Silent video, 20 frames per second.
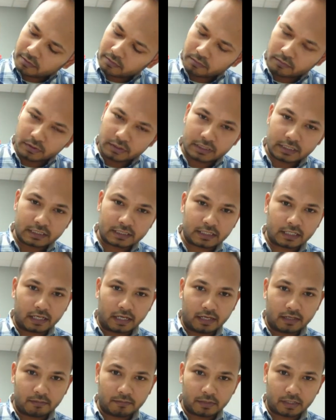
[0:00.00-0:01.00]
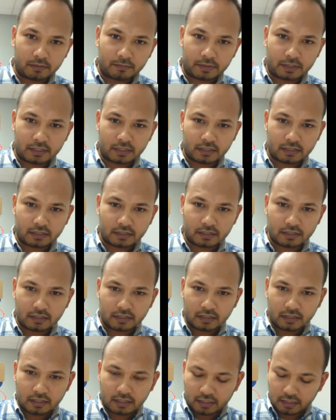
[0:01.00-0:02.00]
which is 8 millimeter,
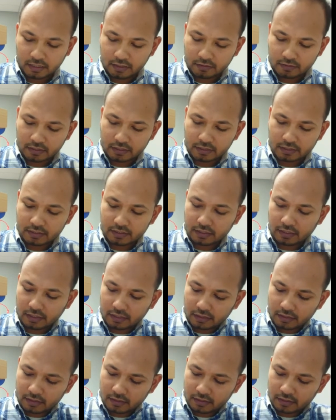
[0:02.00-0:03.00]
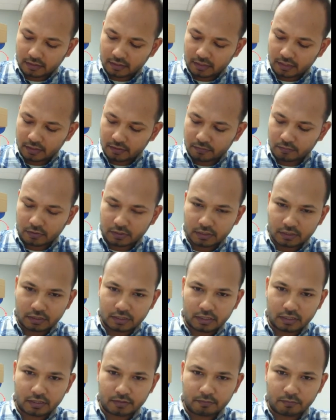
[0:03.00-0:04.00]
you can see this one
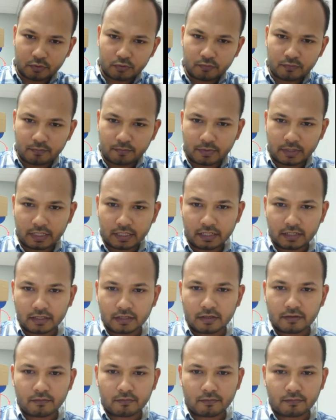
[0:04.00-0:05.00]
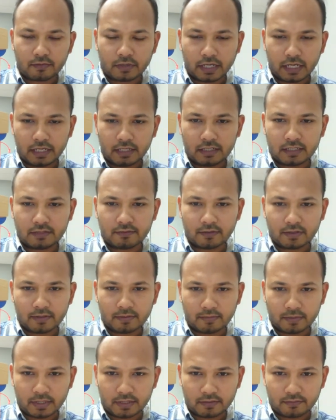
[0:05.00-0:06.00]
just moved by 8
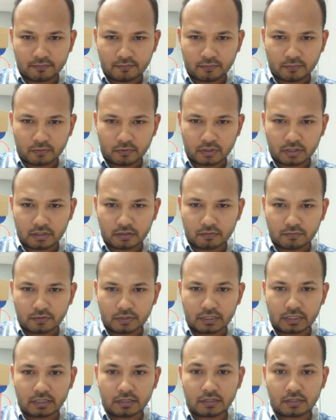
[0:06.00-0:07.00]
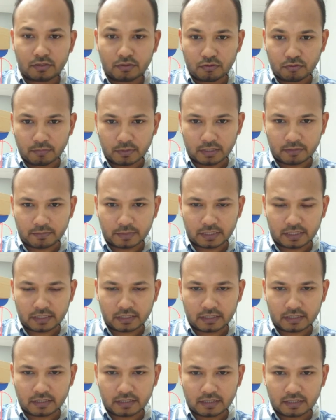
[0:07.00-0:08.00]
divided by 4, which is 2
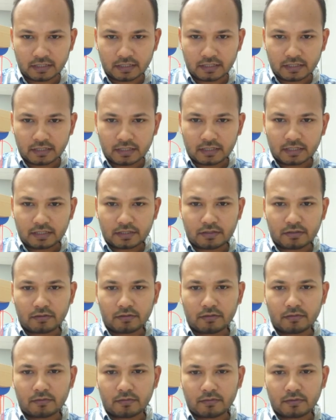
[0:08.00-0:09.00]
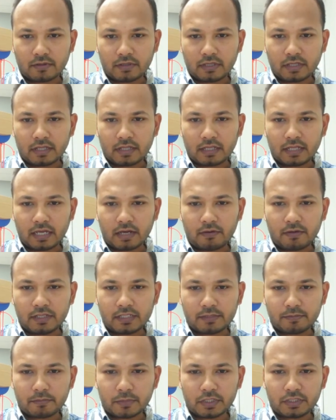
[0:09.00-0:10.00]
millimeter. So now
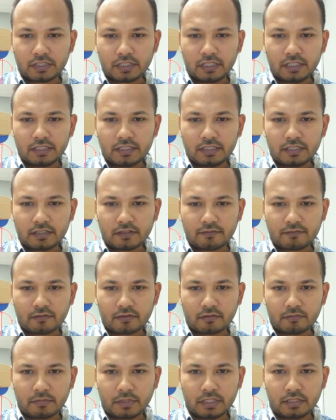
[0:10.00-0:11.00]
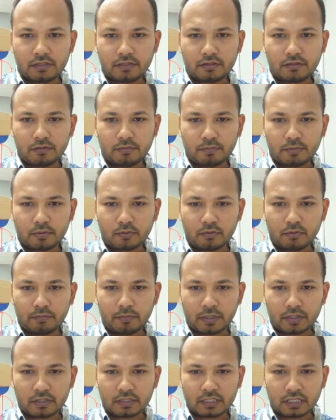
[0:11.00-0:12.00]
it's much easier for me to pull
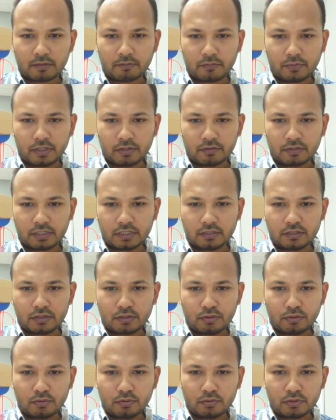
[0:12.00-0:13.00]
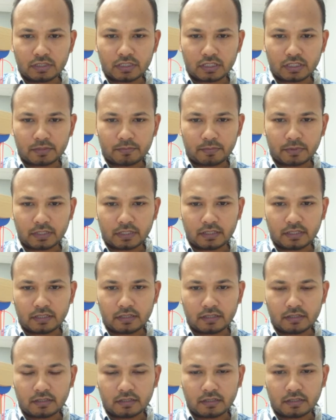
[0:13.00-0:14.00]
because I'm using 2
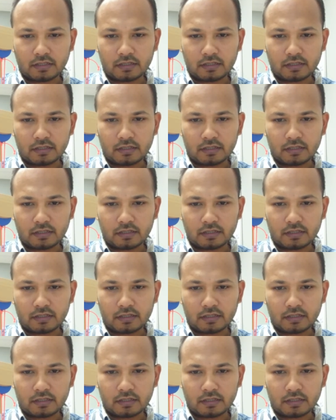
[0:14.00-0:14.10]
suspended